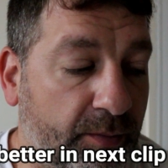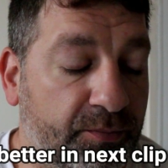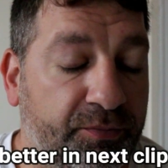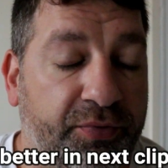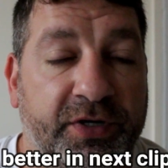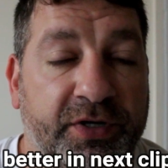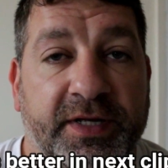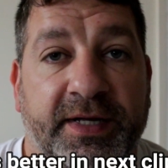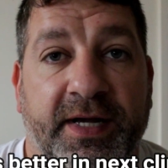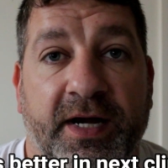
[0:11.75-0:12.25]
I'm
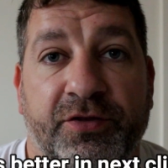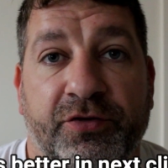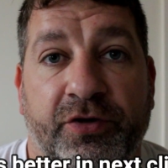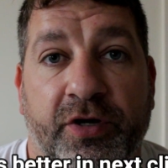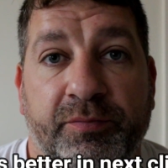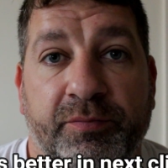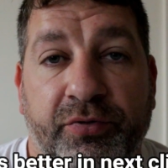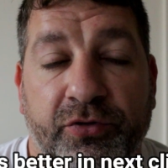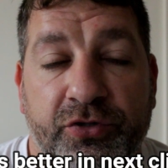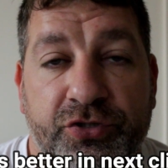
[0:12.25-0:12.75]
putting together
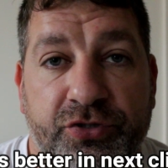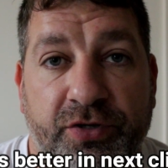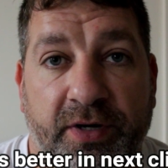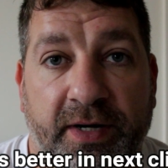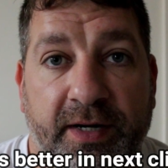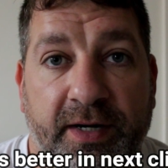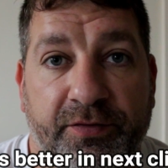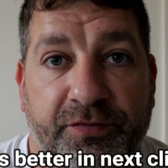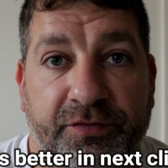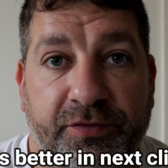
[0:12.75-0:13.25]
a
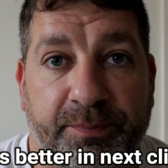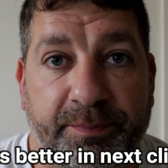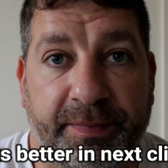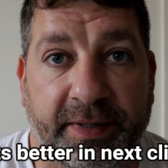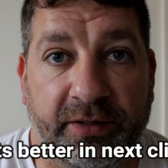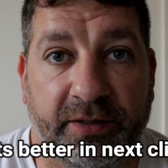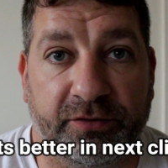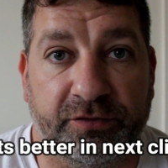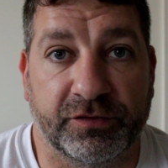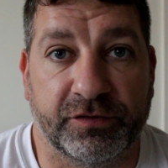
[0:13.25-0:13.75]
bushcraft
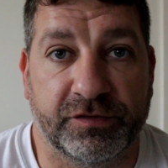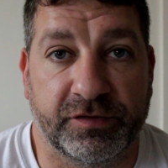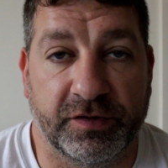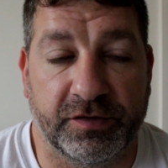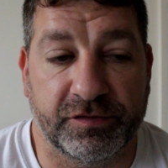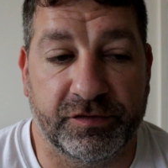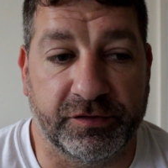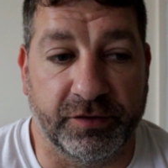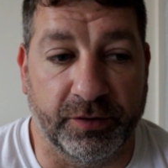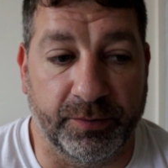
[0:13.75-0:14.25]
belt
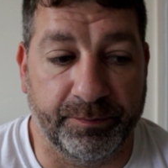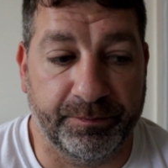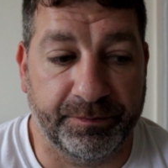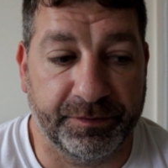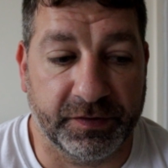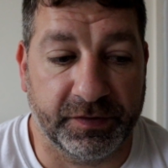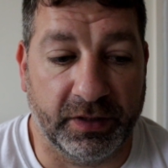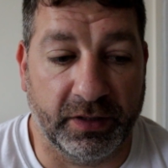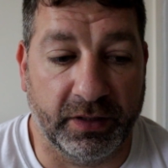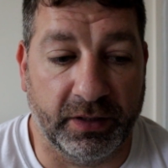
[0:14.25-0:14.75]
system,
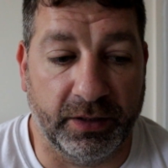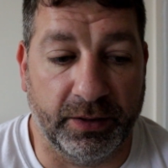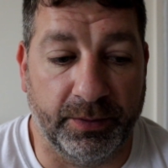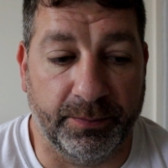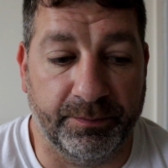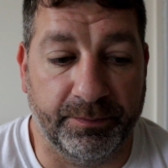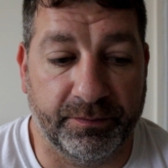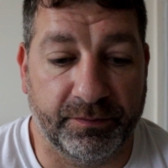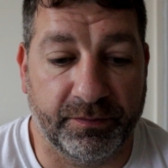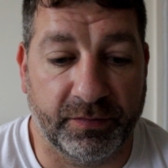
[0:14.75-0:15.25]

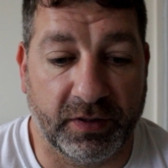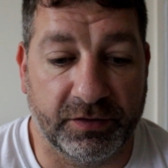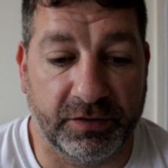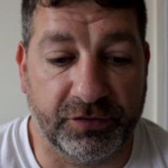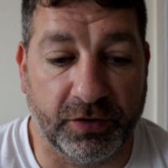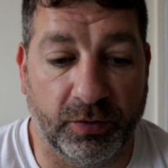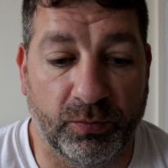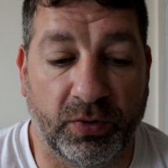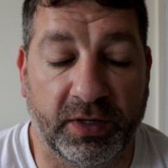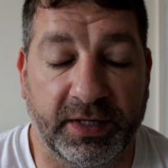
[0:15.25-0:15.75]
um,
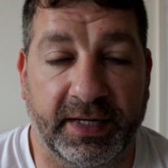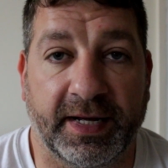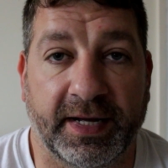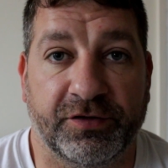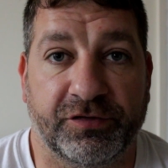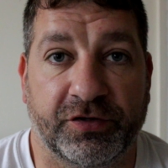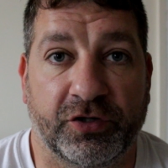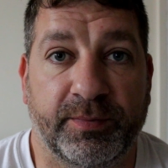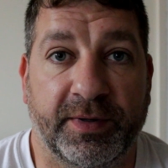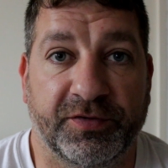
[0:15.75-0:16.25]
so I want to
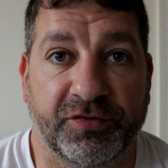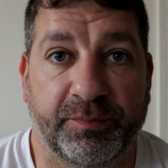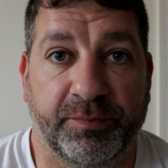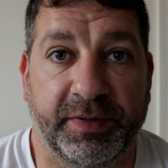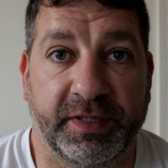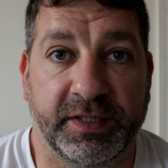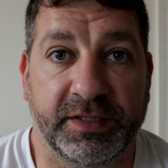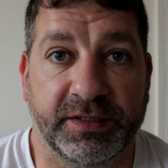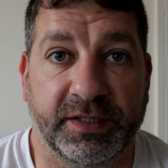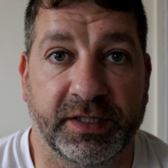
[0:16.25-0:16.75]
ask everybody's
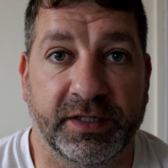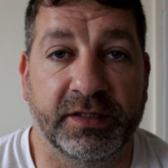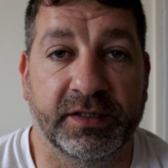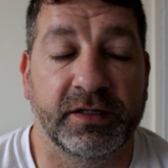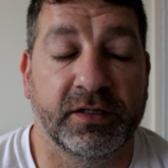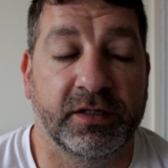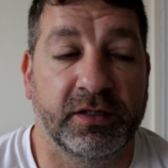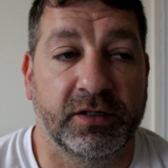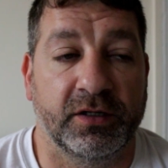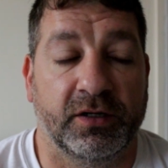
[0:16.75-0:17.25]
opinion
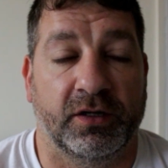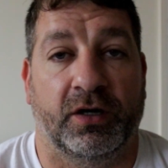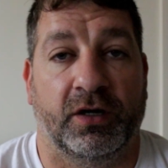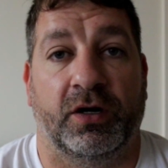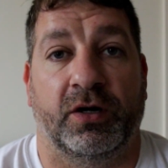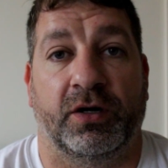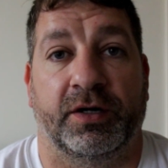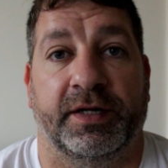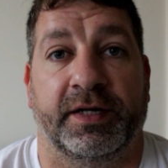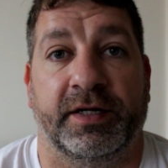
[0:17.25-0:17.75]

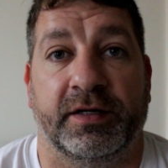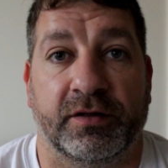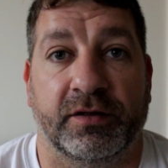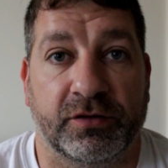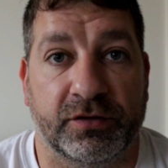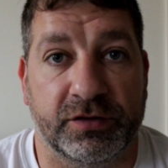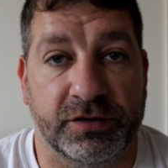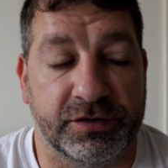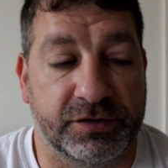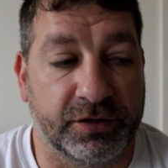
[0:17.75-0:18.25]
on it
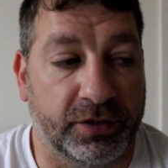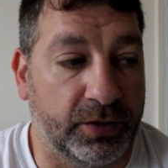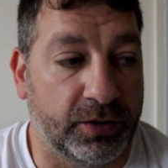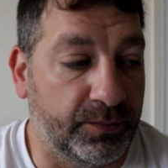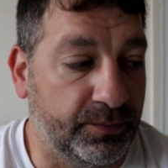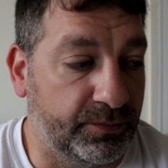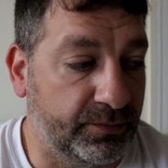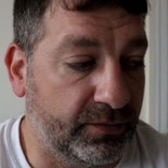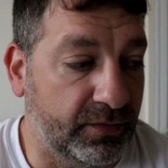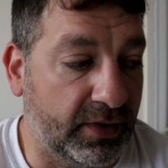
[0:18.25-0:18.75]
because
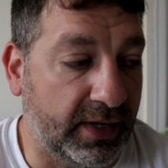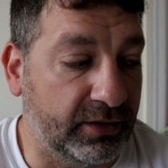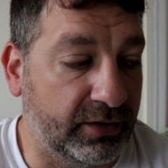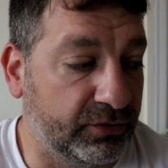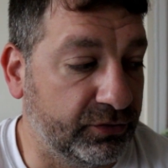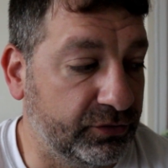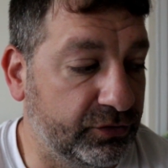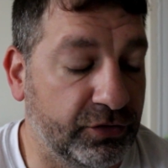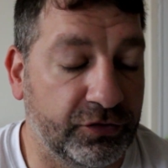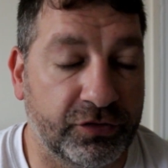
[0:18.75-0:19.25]
um, I
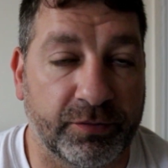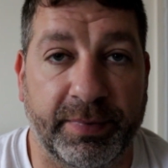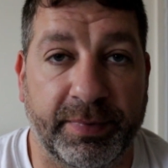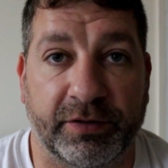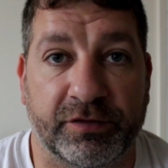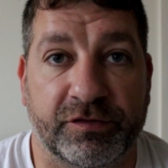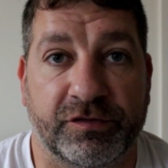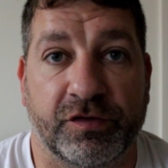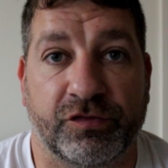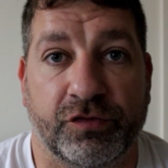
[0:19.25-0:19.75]
don't use a
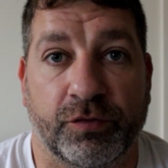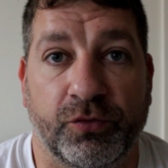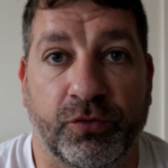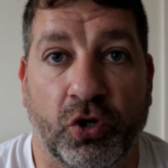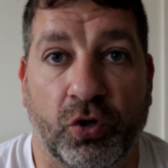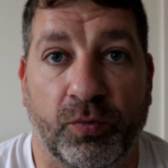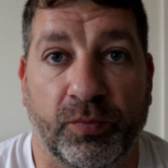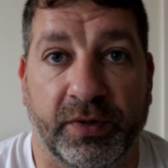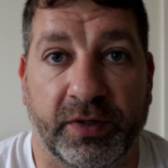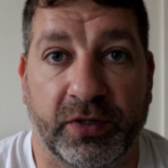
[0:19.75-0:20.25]
belt system
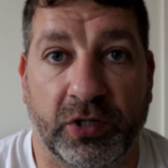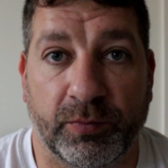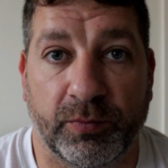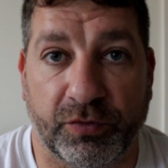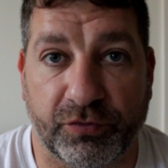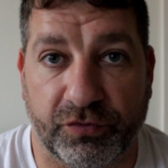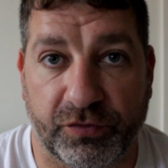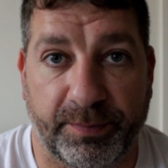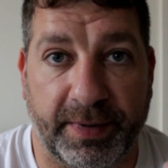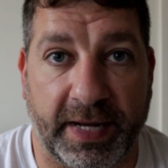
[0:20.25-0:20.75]
normally. Normally
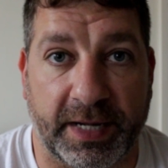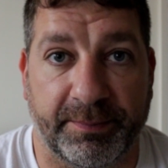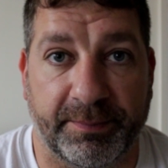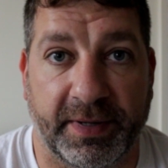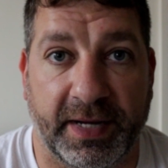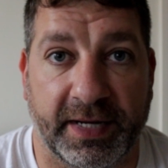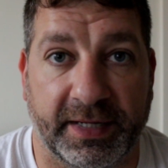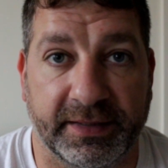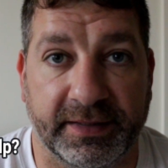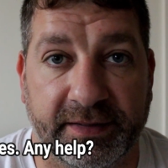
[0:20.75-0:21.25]
I just
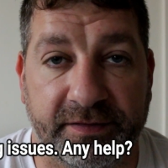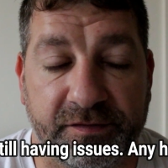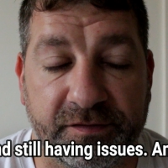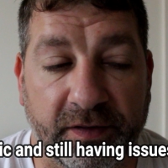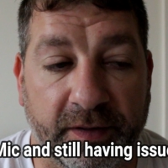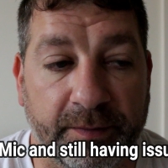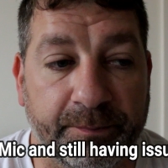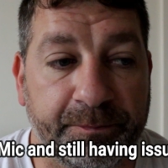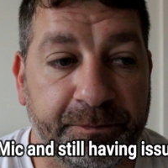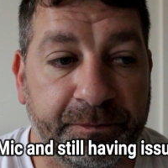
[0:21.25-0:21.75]
backpack and that's
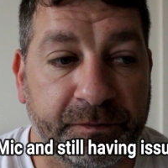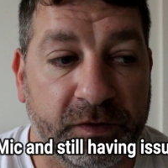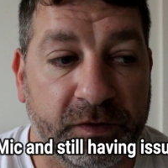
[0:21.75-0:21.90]
it.